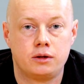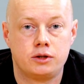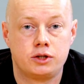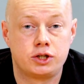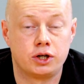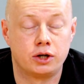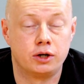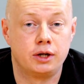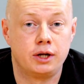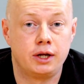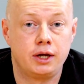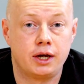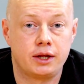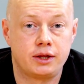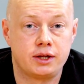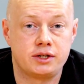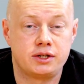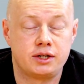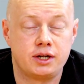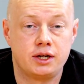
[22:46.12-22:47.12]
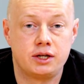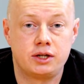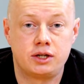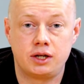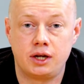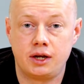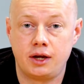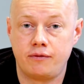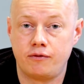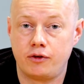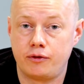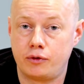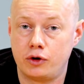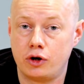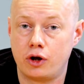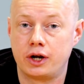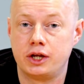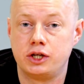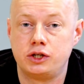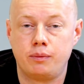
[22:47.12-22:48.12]
Certainly at this stage, even if we're
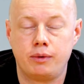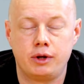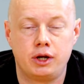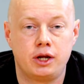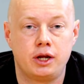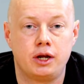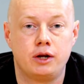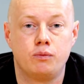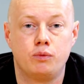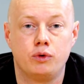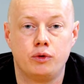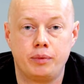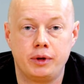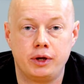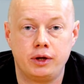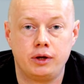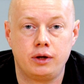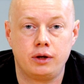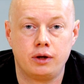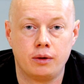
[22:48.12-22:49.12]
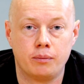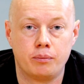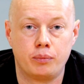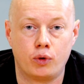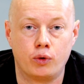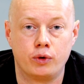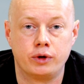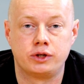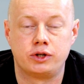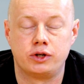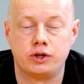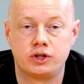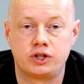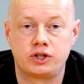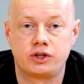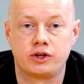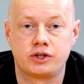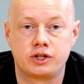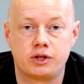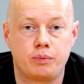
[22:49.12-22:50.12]
not intubating, it would be important to
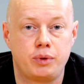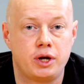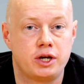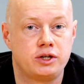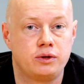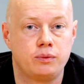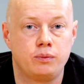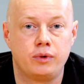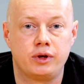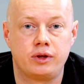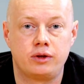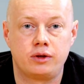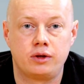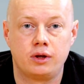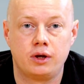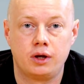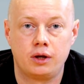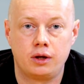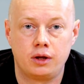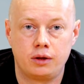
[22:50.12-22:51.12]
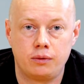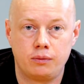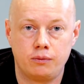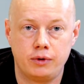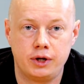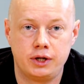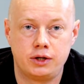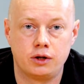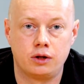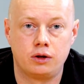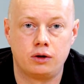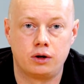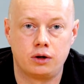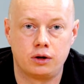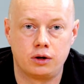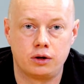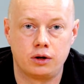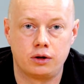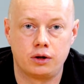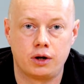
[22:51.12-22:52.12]
discuss the patient with regional
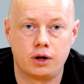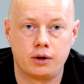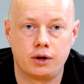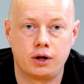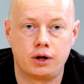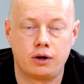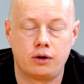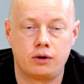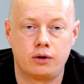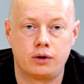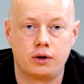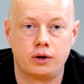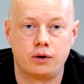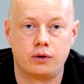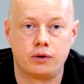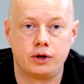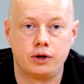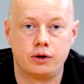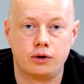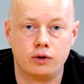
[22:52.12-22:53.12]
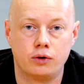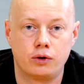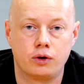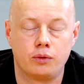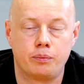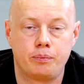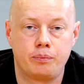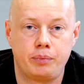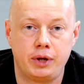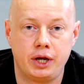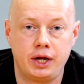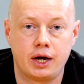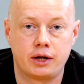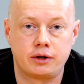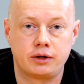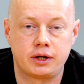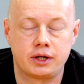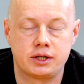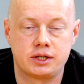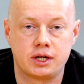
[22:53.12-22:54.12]
or your local
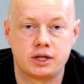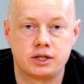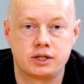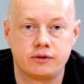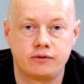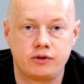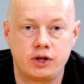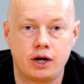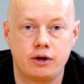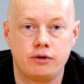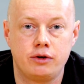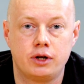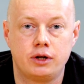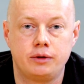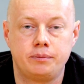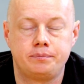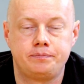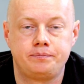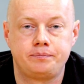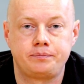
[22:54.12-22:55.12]
paediatric intensive care unit.